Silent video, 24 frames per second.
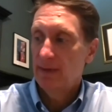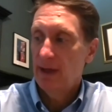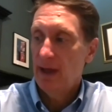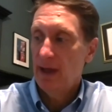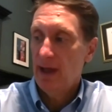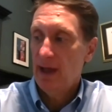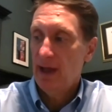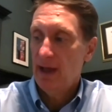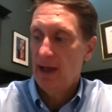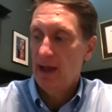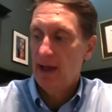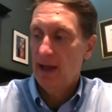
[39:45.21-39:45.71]

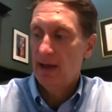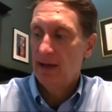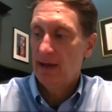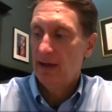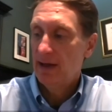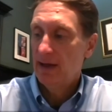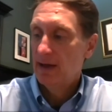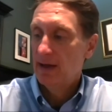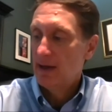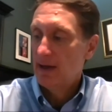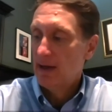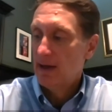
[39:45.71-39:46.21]

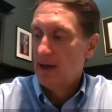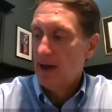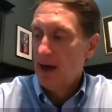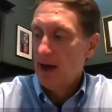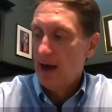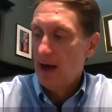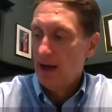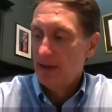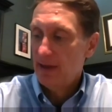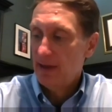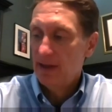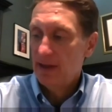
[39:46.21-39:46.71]
And
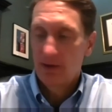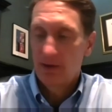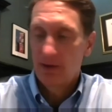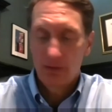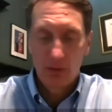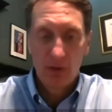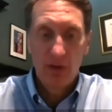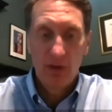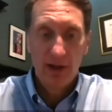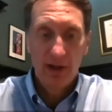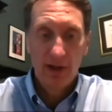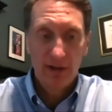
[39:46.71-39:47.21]
I think
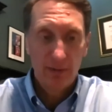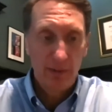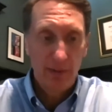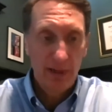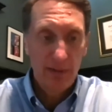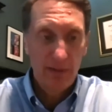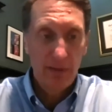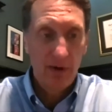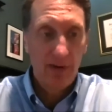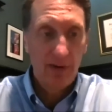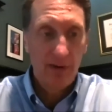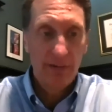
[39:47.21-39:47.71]
through this,
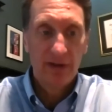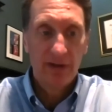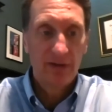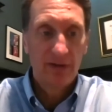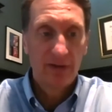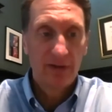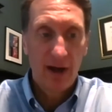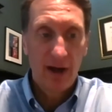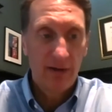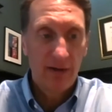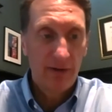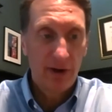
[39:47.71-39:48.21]
people have
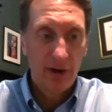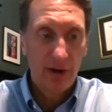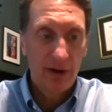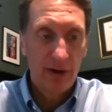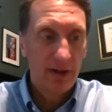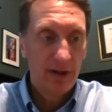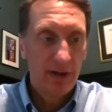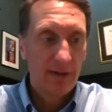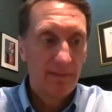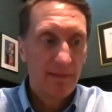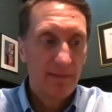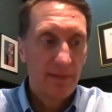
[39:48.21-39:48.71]

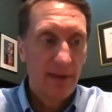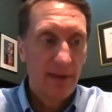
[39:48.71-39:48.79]
discovered